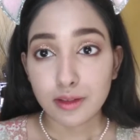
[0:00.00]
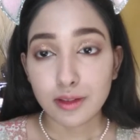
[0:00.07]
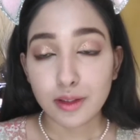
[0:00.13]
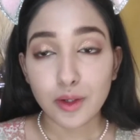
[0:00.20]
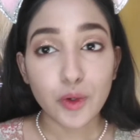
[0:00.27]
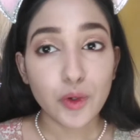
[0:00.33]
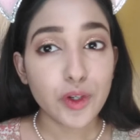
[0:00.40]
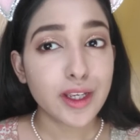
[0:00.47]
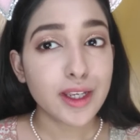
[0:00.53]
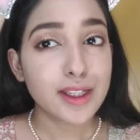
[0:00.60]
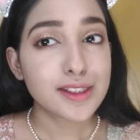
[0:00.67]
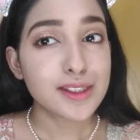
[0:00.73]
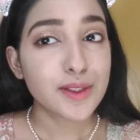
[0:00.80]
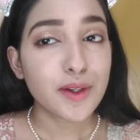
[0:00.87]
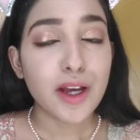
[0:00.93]
Okay,
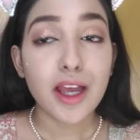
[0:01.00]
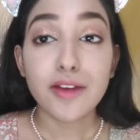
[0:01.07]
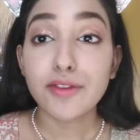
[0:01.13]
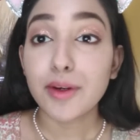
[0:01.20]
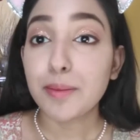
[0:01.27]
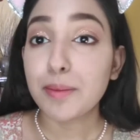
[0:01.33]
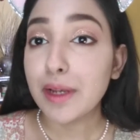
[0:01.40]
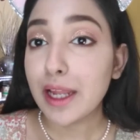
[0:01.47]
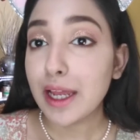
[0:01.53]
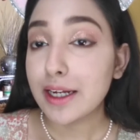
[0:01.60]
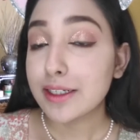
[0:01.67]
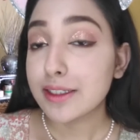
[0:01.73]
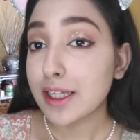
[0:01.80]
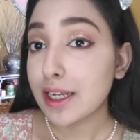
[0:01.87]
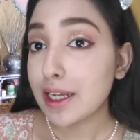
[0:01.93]
so I've
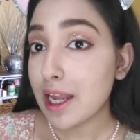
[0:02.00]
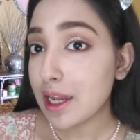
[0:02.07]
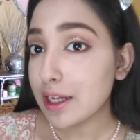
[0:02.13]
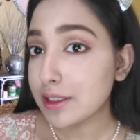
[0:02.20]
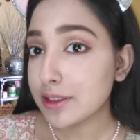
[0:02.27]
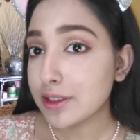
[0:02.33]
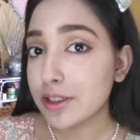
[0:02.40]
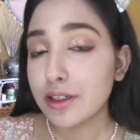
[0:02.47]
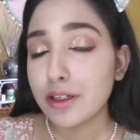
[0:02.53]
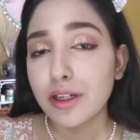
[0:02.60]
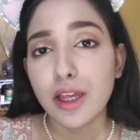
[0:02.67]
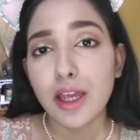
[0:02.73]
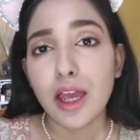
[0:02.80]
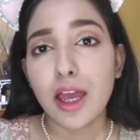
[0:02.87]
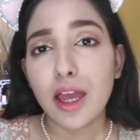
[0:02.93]
applied the liner
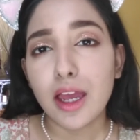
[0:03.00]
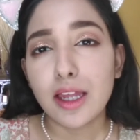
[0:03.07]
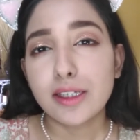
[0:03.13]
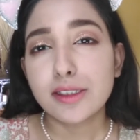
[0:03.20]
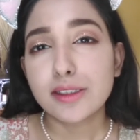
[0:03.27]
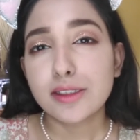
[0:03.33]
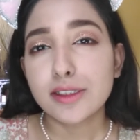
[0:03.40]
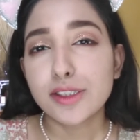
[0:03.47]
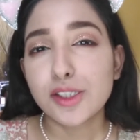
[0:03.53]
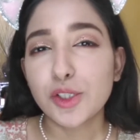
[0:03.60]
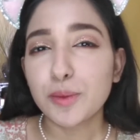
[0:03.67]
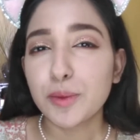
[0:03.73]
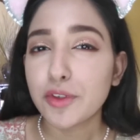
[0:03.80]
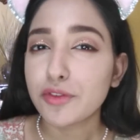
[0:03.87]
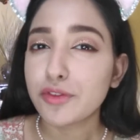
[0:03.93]
and
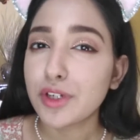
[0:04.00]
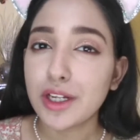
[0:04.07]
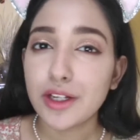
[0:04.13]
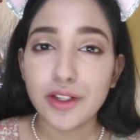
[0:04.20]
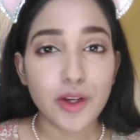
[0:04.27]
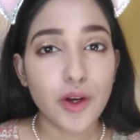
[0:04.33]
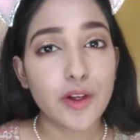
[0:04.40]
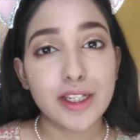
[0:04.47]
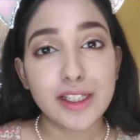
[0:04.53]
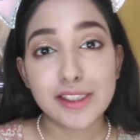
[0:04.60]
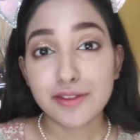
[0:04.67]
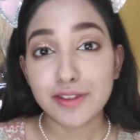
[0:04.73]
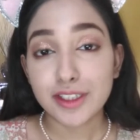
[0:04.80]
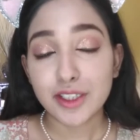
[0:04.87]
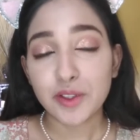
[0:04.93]
to be very
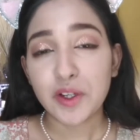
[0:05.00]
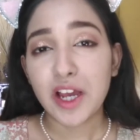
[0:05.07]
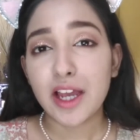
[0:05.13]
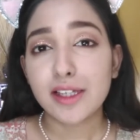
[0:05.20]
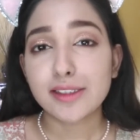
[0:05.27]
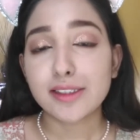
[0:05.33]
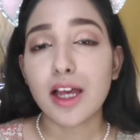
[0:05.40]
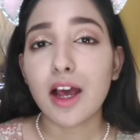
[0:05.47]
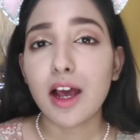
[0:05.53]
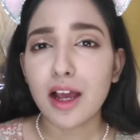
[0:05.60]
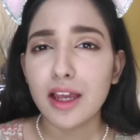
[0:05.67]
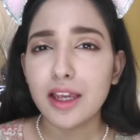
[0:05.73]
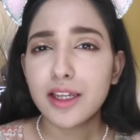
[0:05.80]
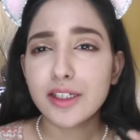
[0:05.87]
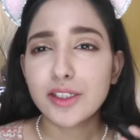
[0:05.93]
honest with you guys,
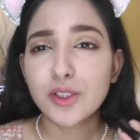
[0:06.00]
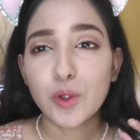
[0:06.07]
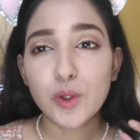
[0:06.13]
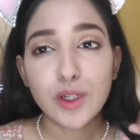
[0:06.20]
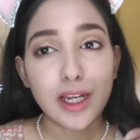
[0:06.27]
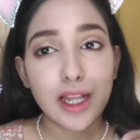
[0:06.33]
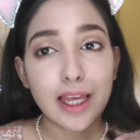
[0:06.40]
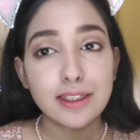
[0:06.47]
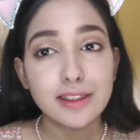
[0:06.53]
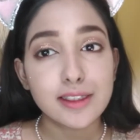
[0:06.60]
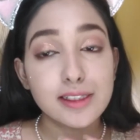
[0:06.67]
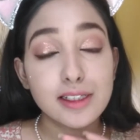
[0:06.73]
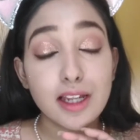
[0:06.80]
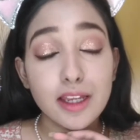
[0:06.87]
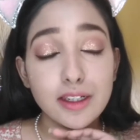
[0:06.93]
I don't like
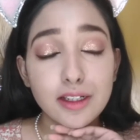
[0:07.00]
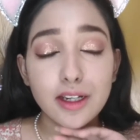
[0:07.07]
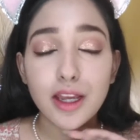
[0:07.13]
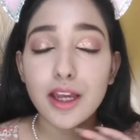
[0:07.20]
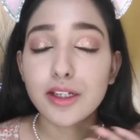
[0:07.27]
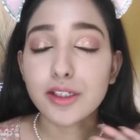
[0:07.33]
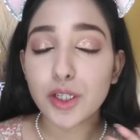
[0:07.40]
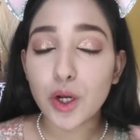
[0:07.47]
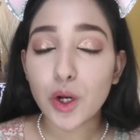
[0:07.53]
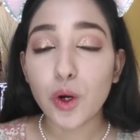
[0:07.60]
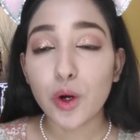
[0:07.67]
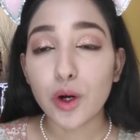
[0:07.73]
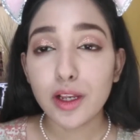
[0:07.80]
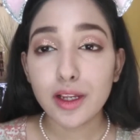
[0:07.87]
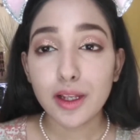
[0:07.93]
this liner at
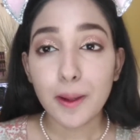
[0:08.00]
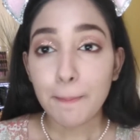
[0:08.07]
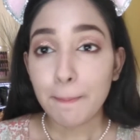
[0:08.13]
all